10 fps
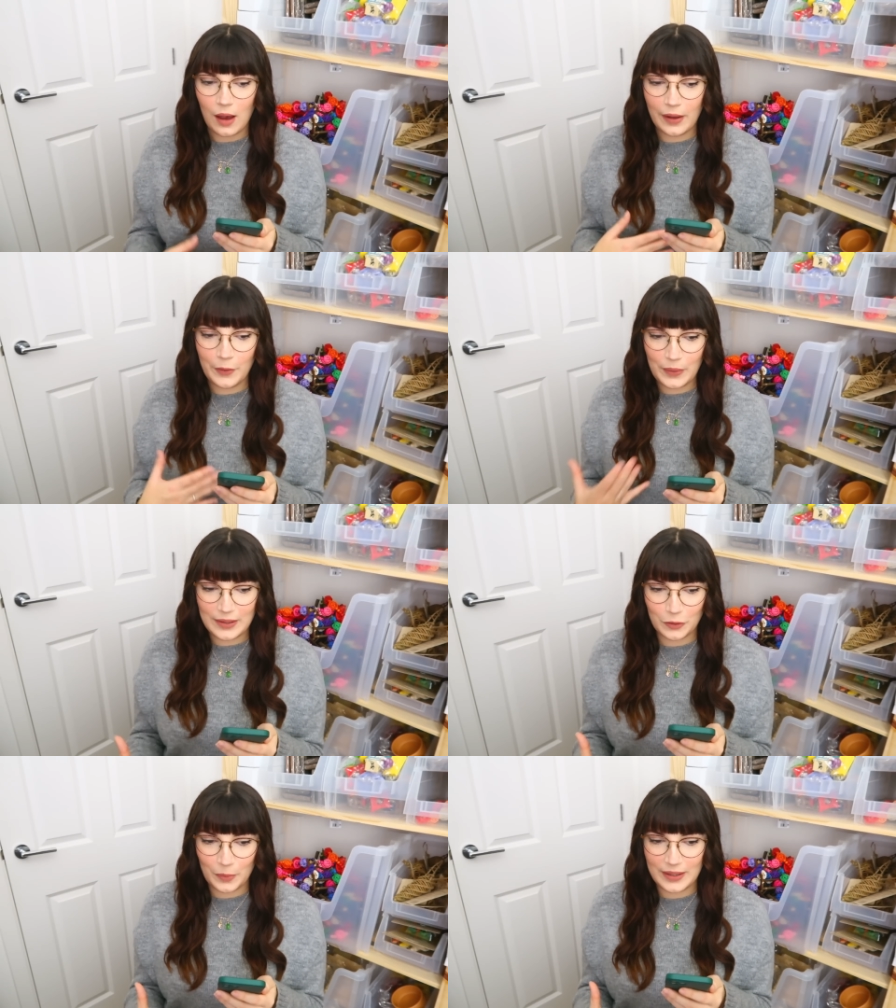I
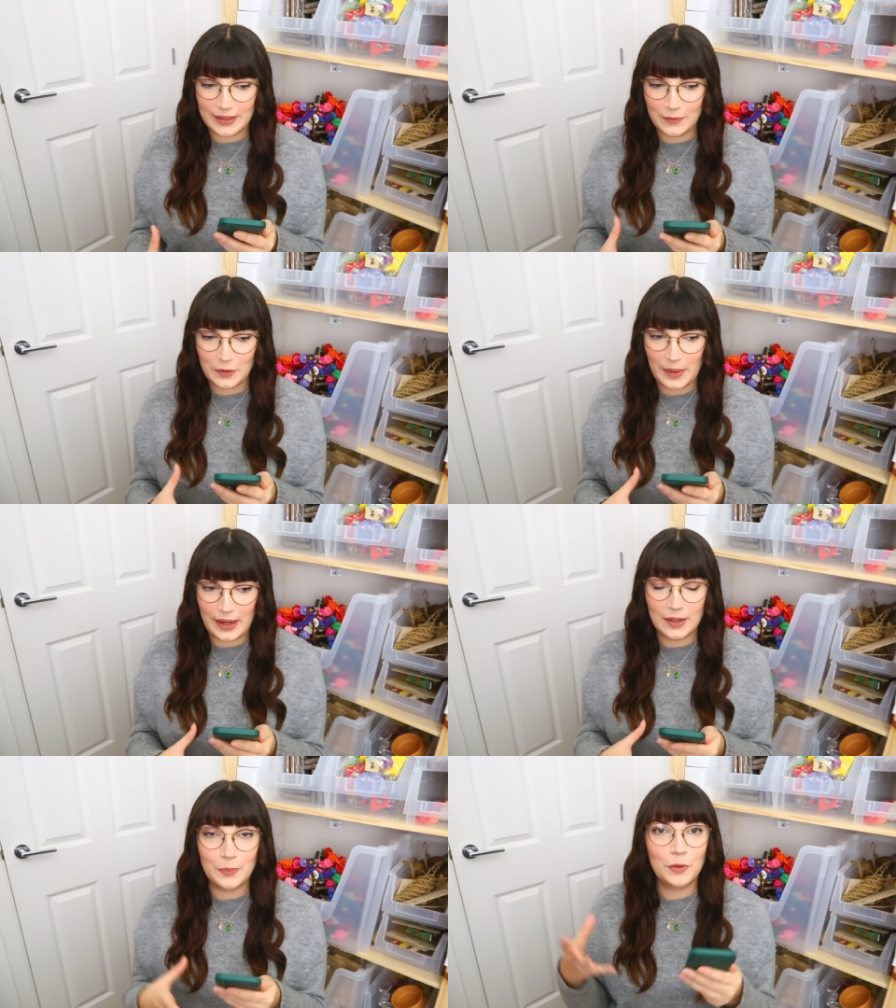always saw myself to
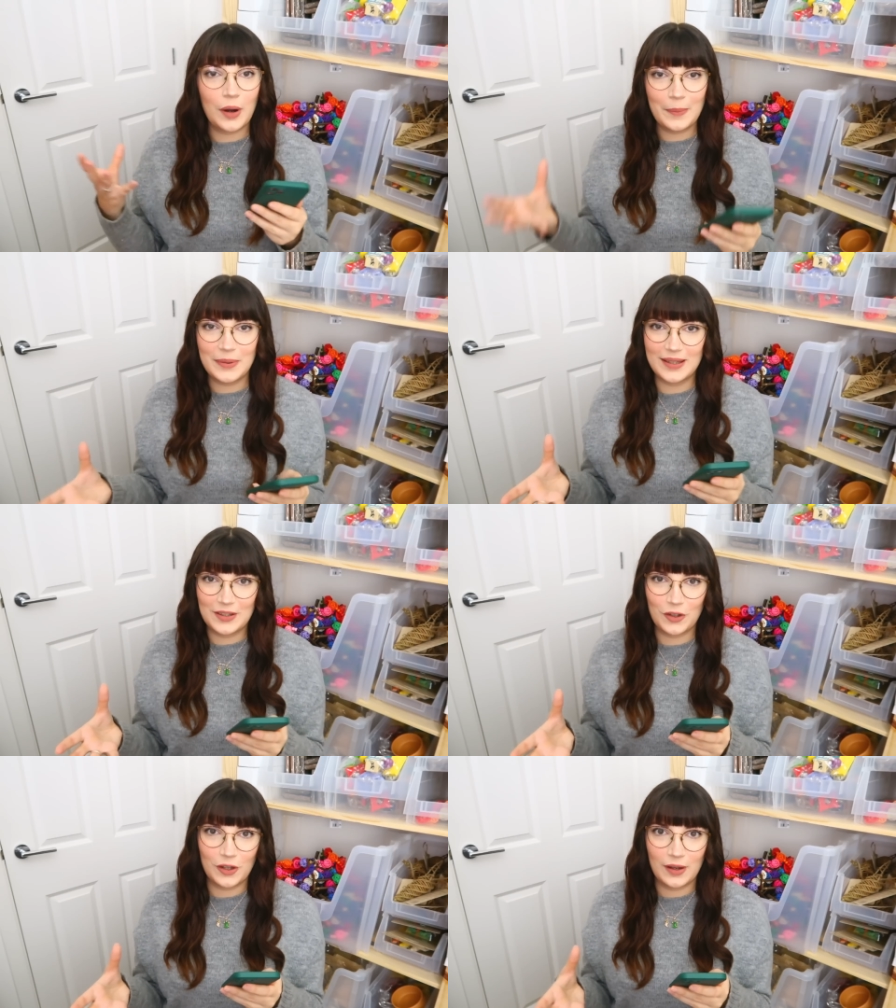be in a prime
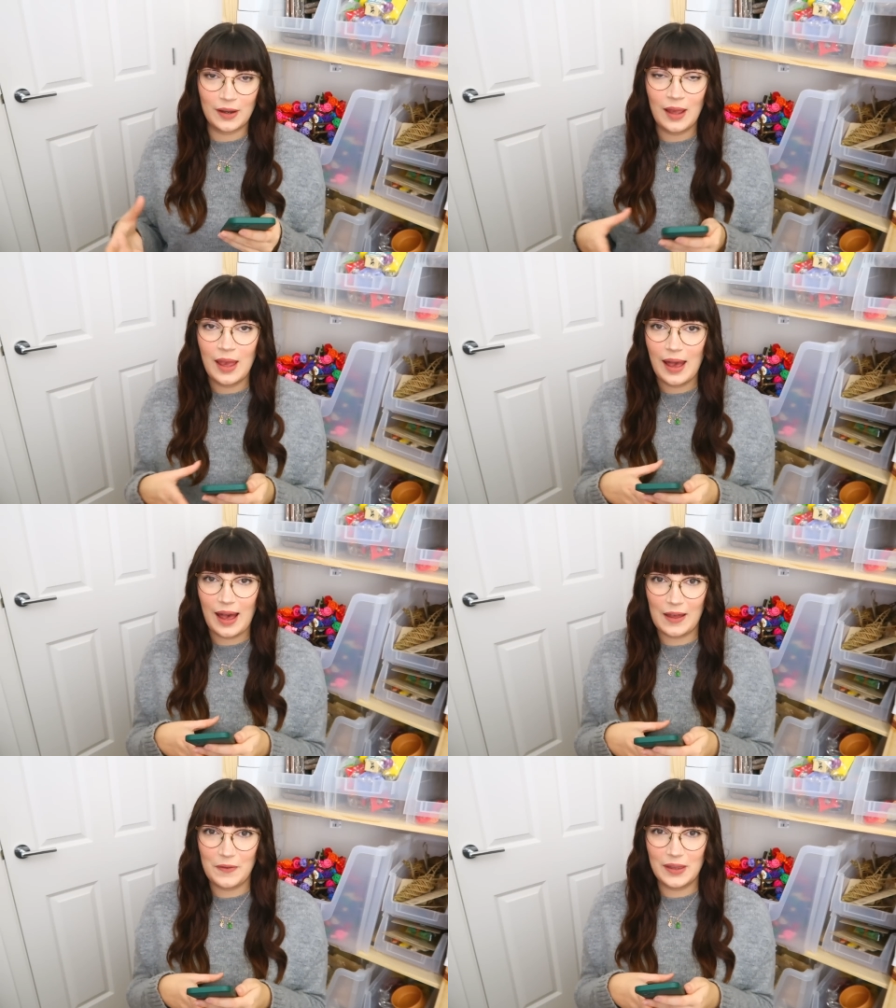position,
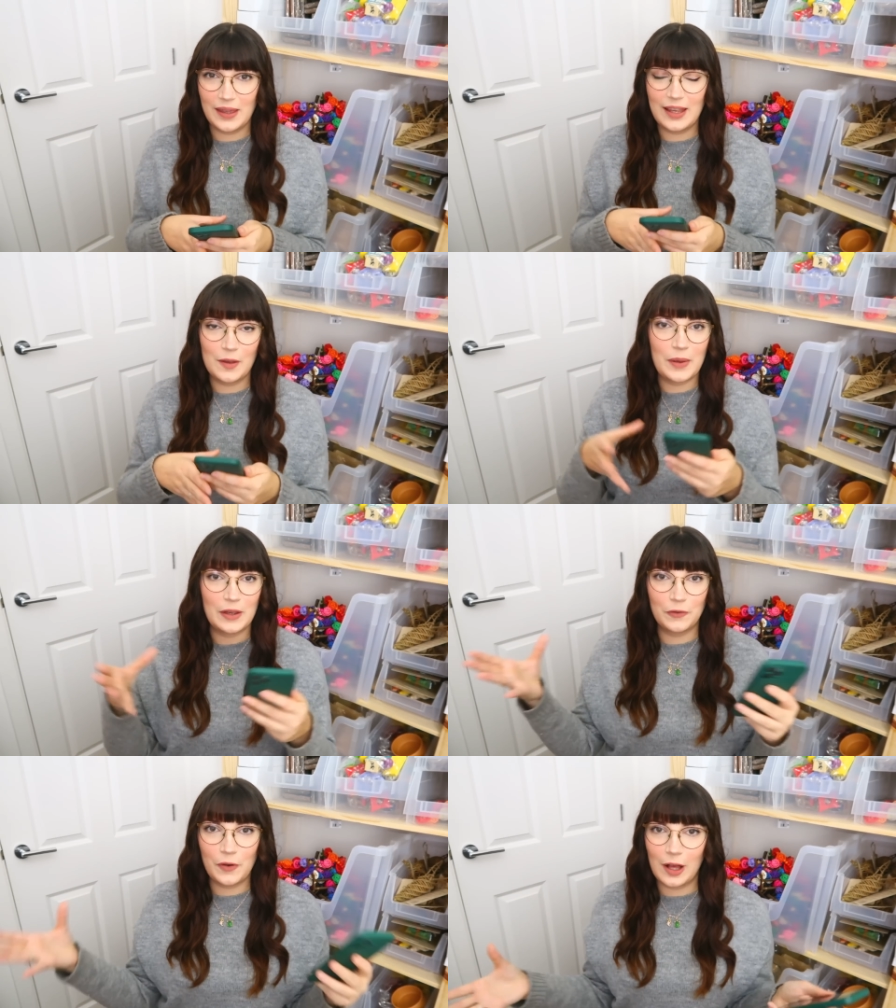having like a
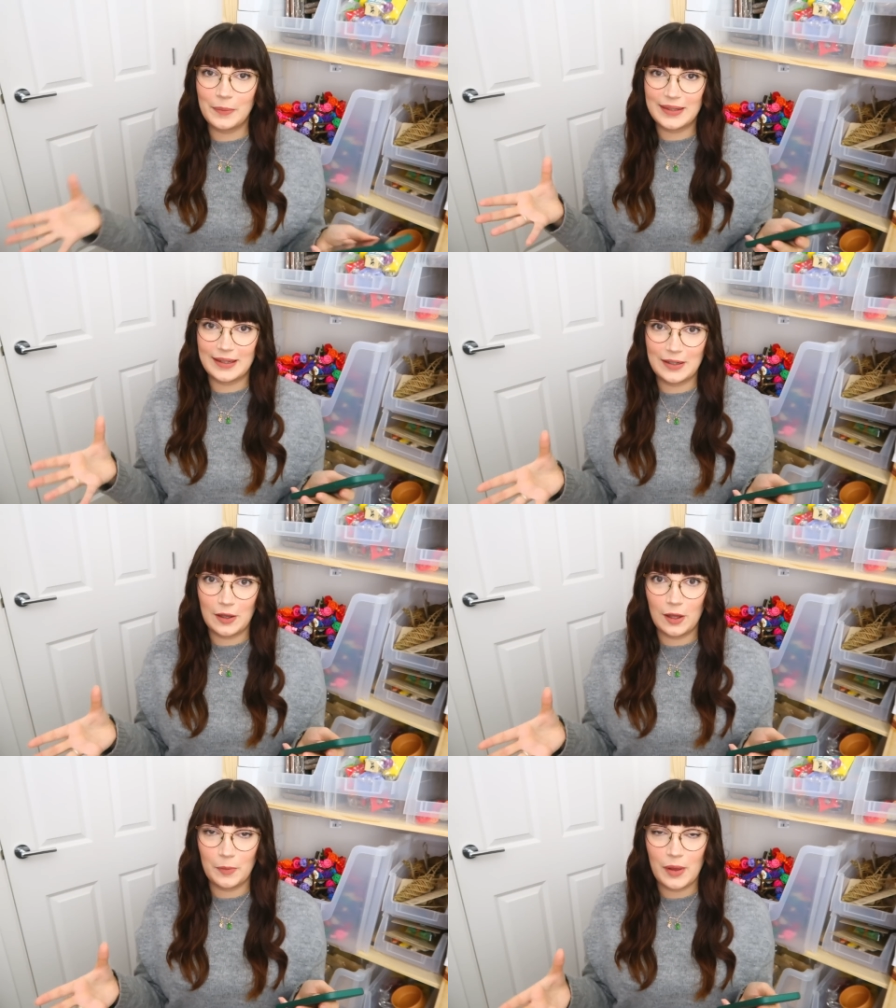big farm set
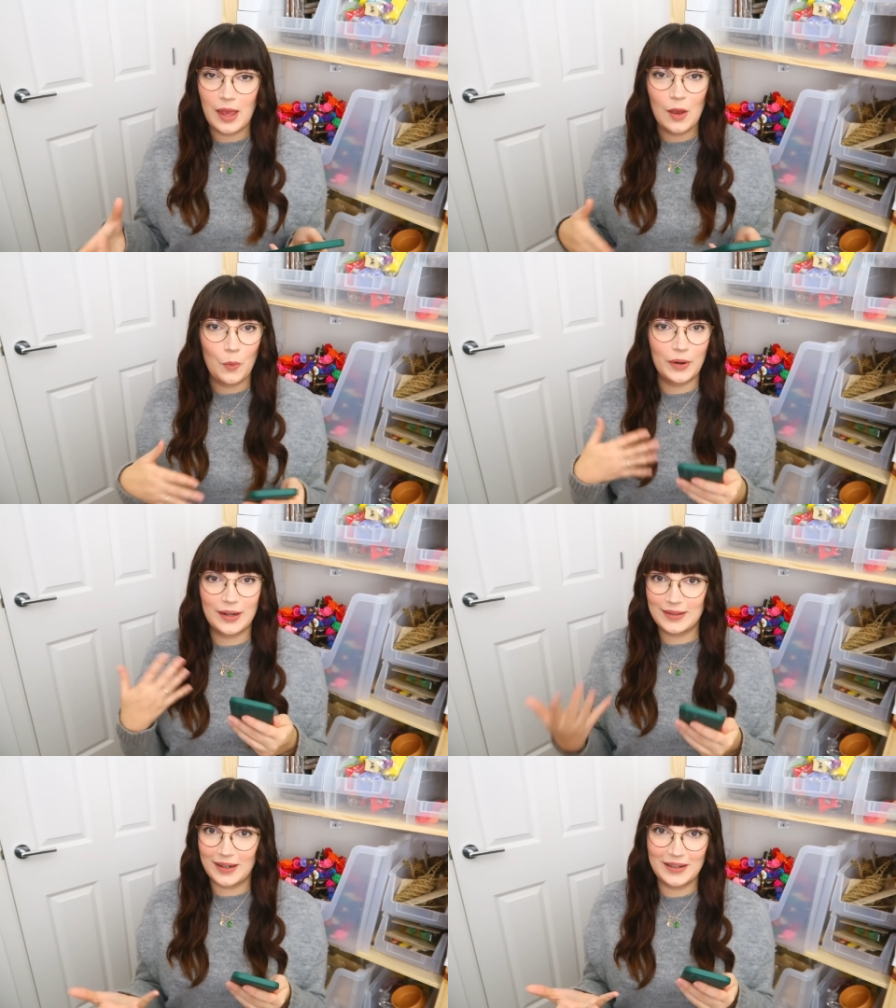up, when
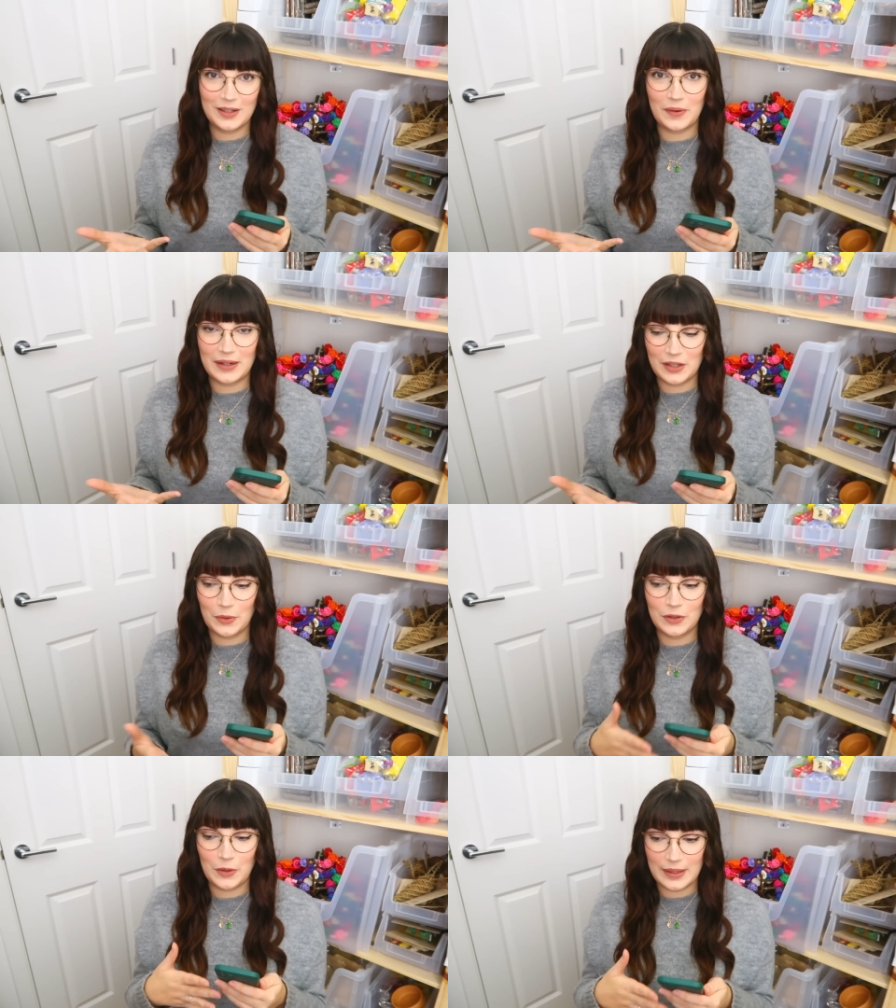I started a
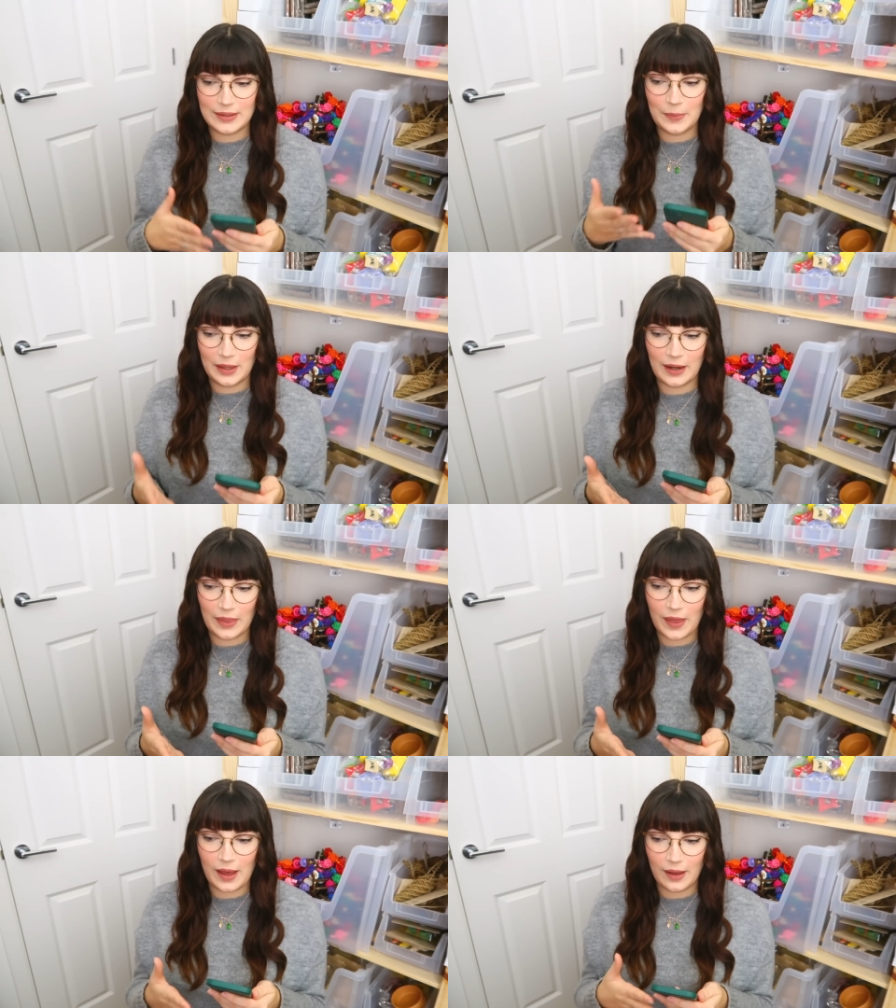rescue or doing something
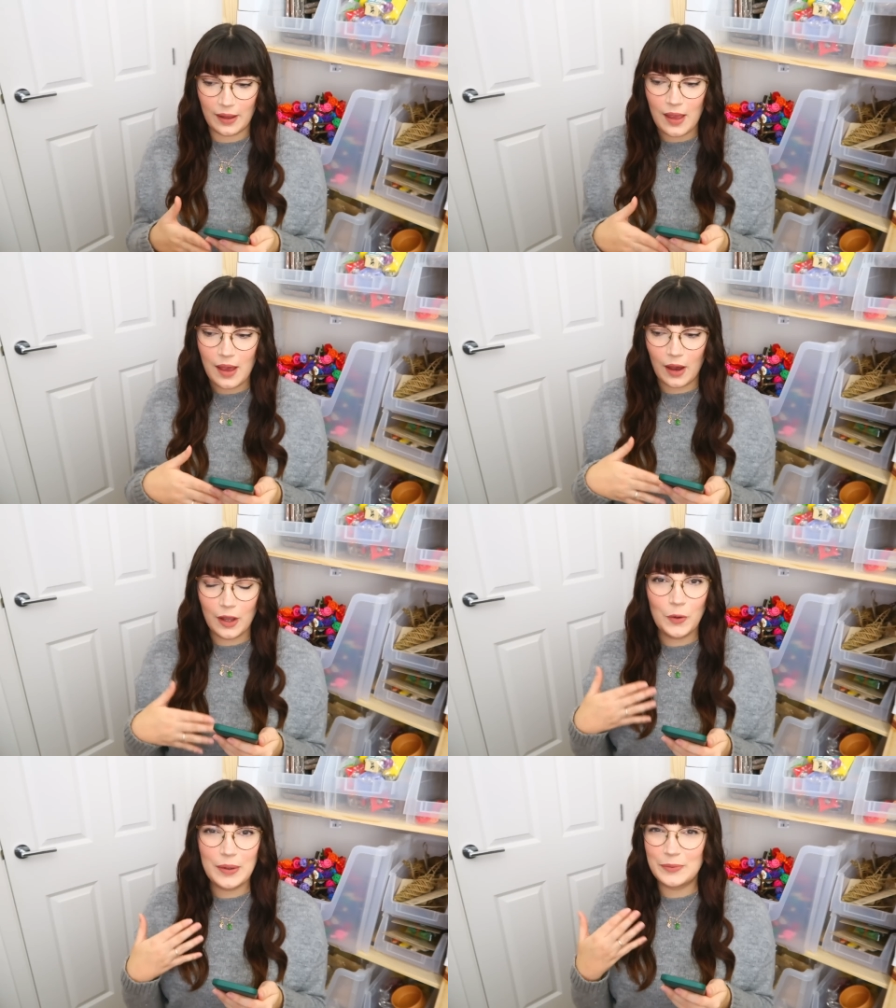like that.
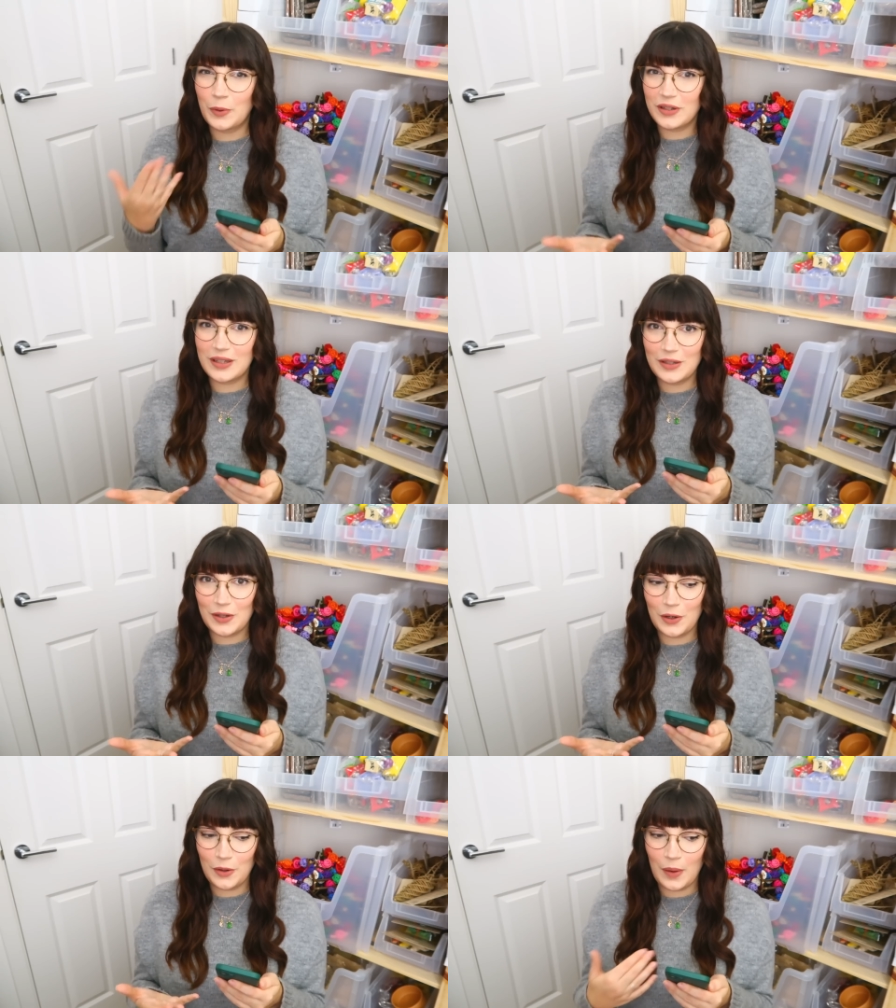I always wanted
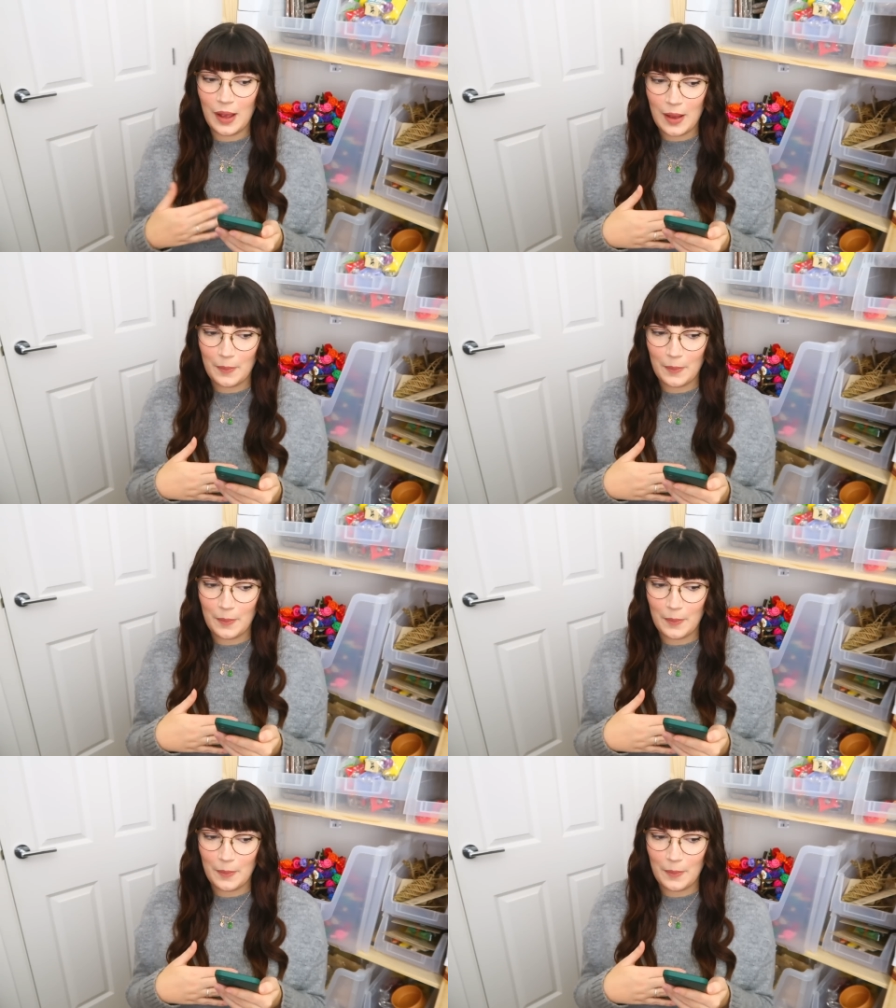to.